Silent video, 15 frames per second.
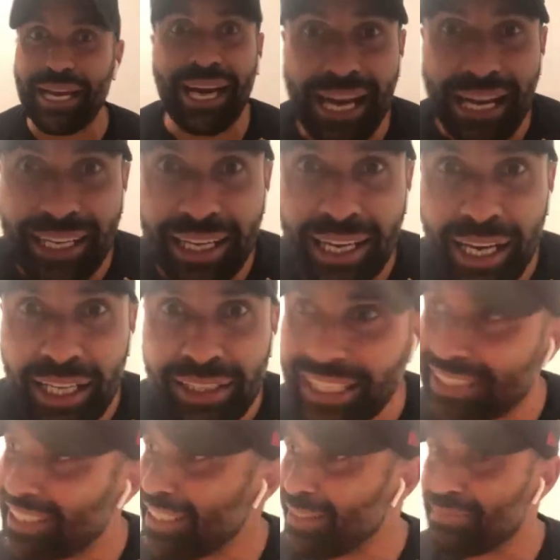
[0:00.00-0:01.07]
better.
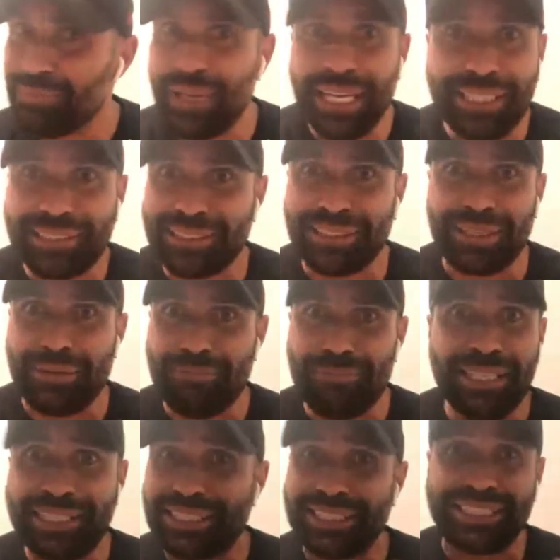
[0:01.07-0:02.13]
They didn't
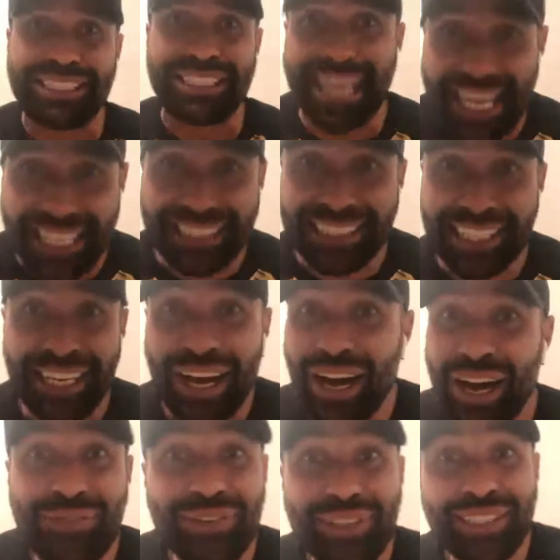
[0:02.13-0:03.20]
miss a chance.
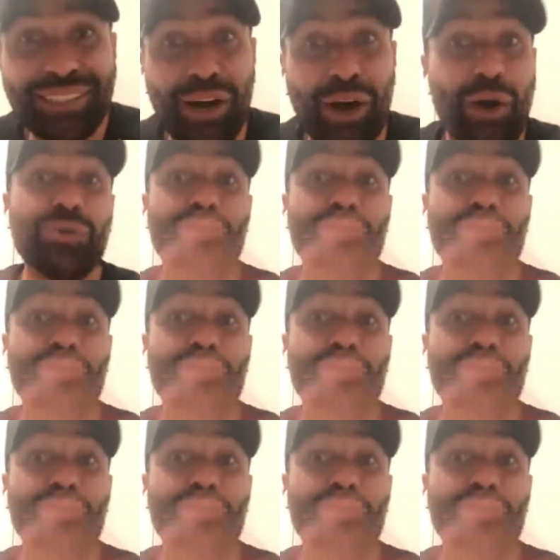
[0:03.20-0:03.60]
I think